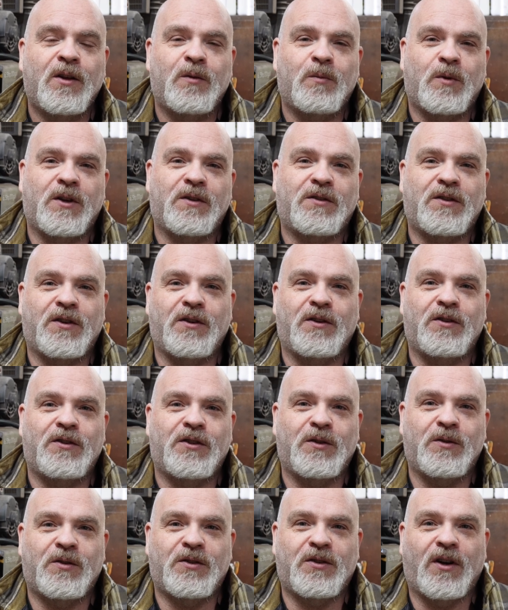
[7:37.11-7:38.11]
But as soon
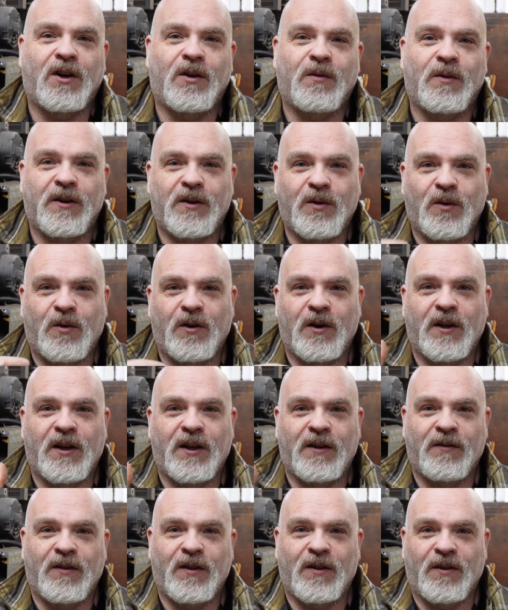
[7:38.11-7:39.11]
as you start
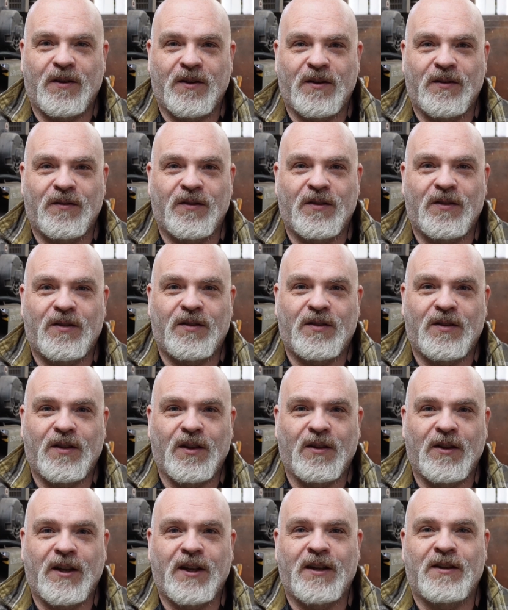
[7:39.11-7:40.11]
recording, the
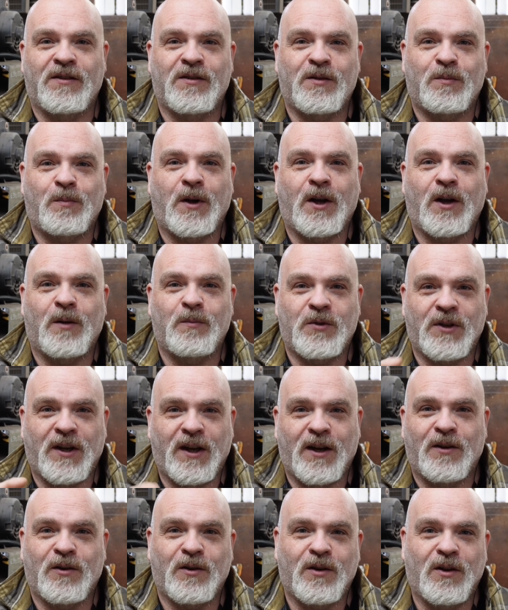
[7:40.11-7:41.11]
lens pops
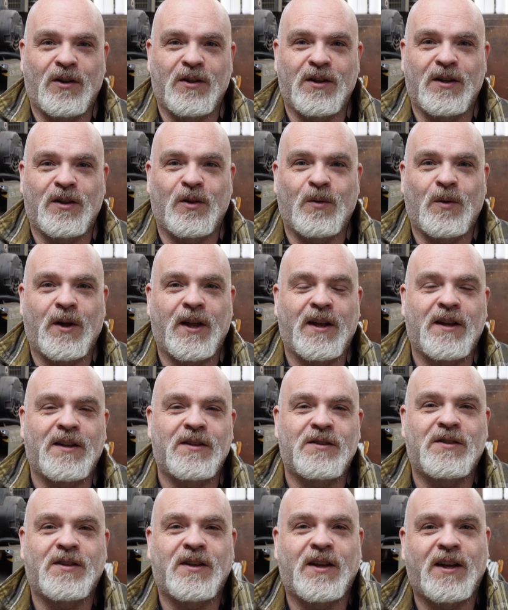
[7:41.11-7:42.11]
out a little
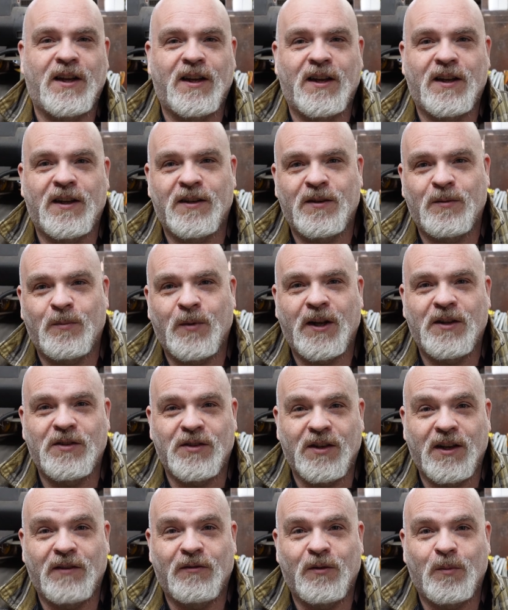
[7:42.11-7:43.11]
ways and
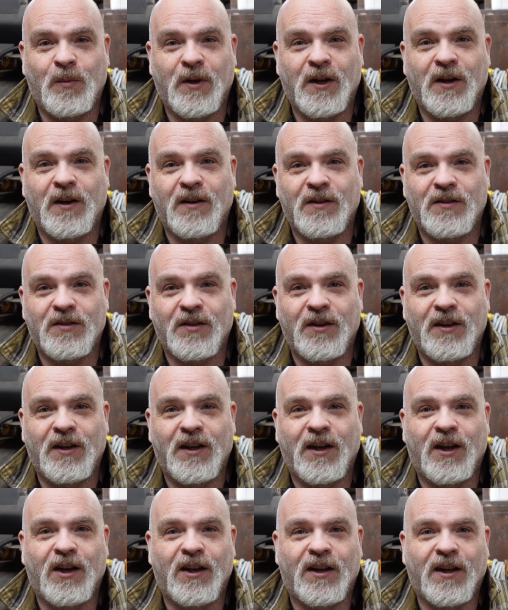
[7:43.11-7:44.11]
makes it even bigger. So you
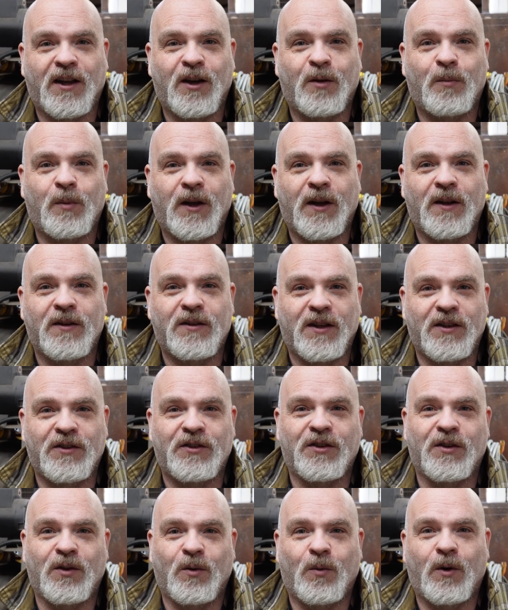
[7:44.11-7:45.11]
got to kind of pay
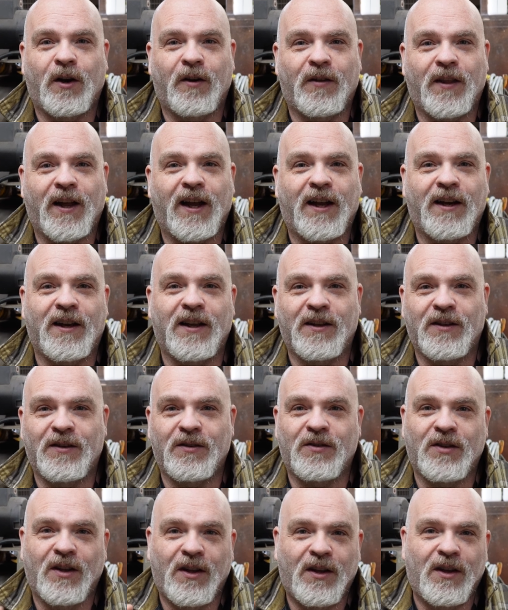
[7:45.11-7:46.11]
attention to where that
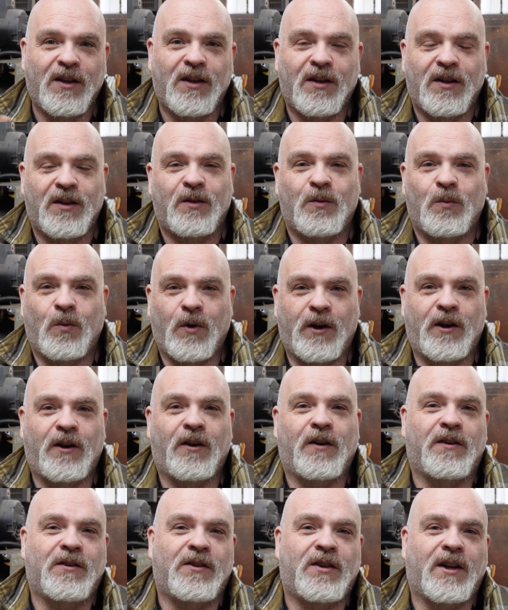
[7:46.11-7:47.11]
is when
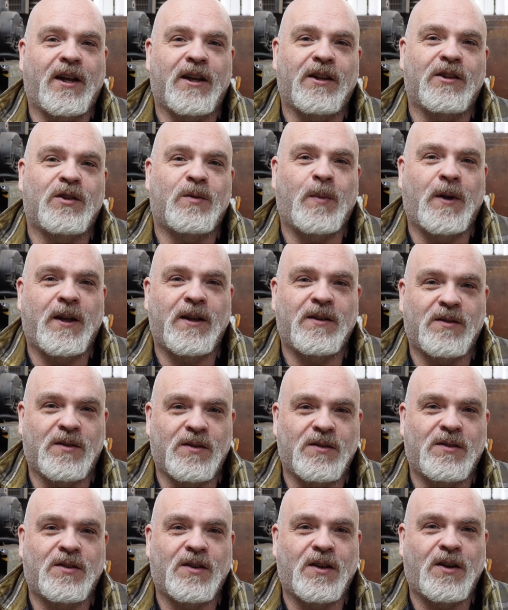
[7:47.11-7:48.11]
you're in tight
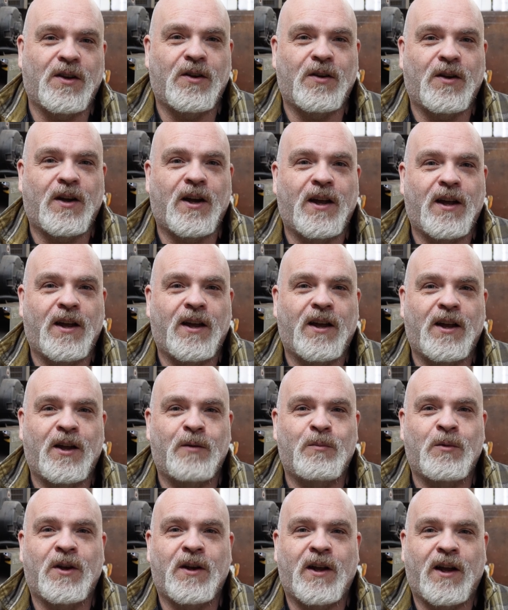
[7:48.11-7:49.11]
spaces. So I
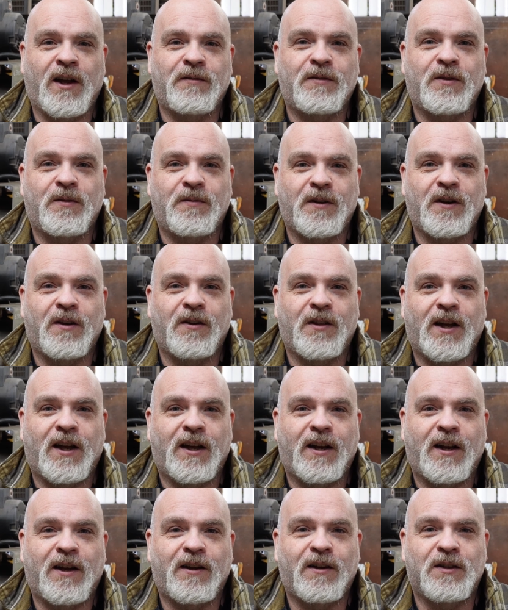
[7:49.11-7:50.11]
am going to have to figure
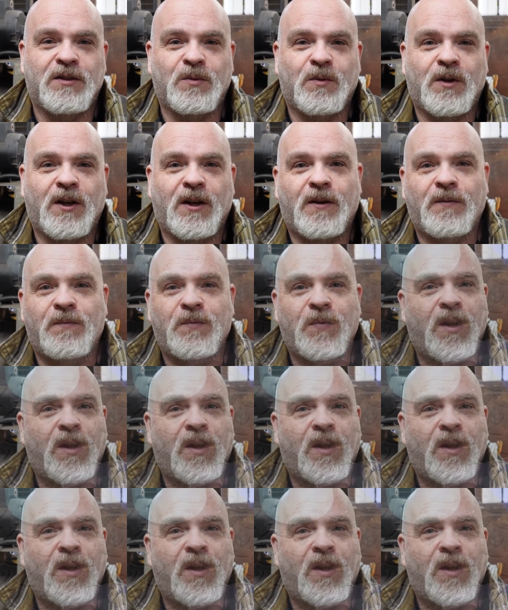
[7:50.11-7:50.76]
that out as well.